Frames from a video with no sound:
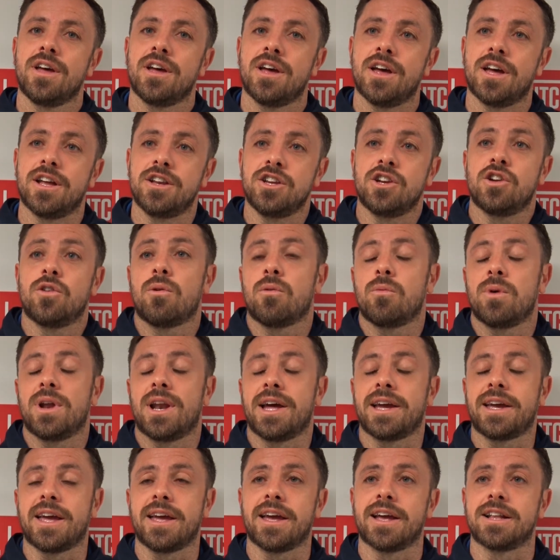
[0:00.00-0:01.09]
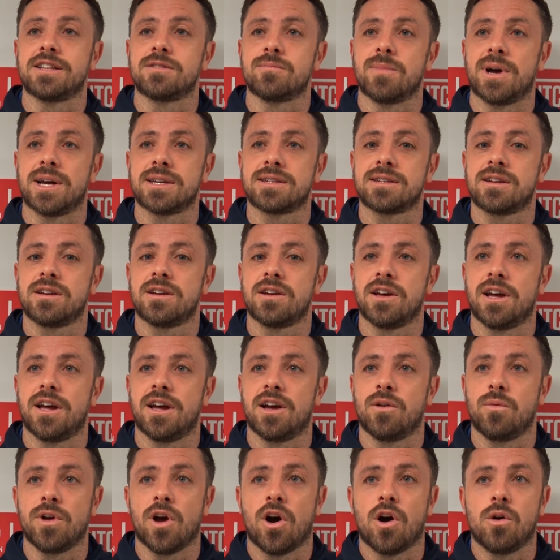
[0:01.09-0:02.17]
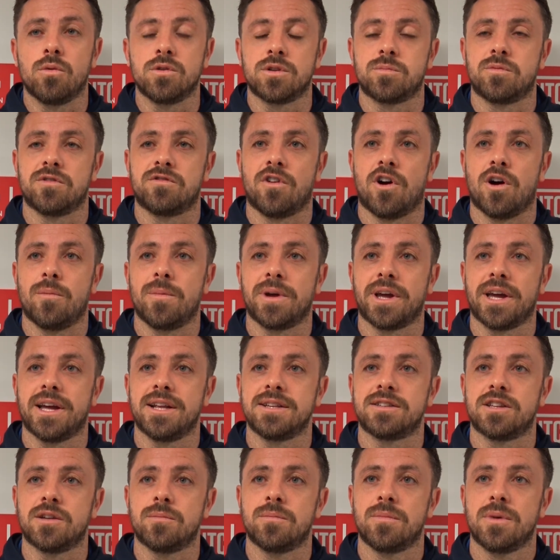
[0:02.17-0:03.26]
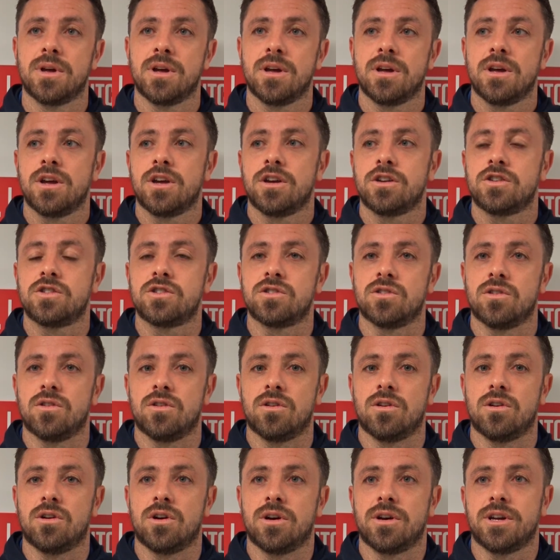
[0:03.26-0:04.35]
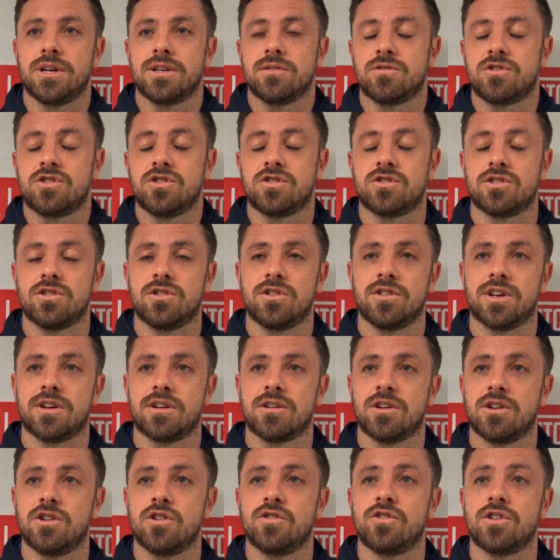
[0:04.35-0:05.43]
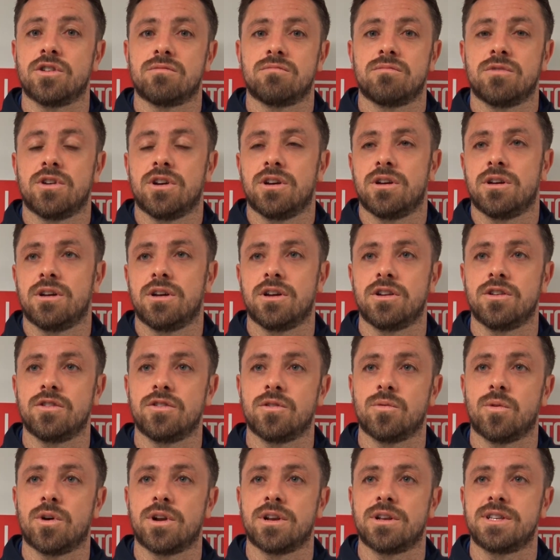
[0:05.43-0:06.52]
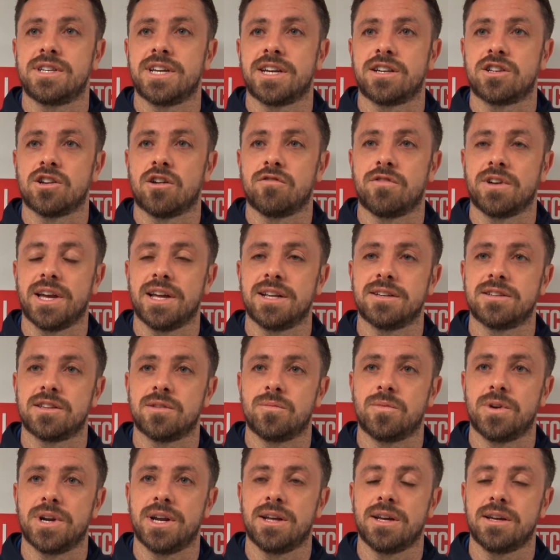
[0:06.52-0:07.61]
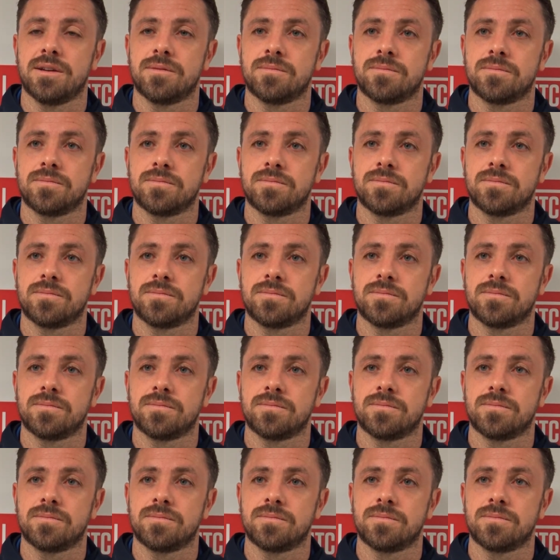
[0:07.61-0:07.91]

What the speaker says: And you know what we're like against Marske. We always perform against them. So it's just another one ticked off against them, really.